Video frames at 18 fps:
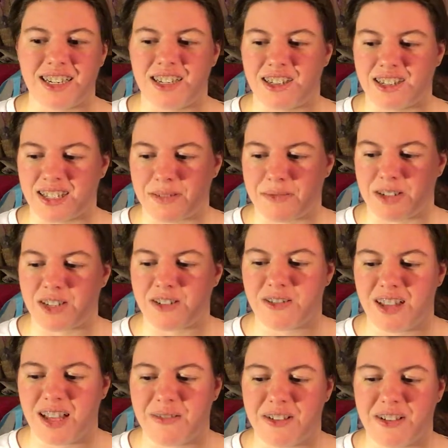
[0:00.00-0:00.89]
didn't expect
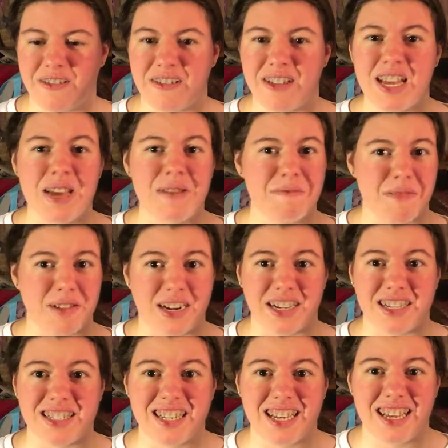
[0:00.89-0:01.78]
to love it, but
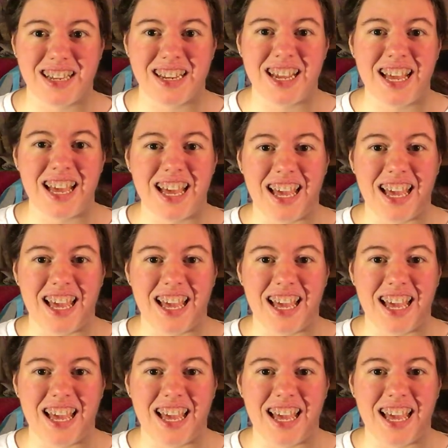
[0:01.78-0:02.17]
I did.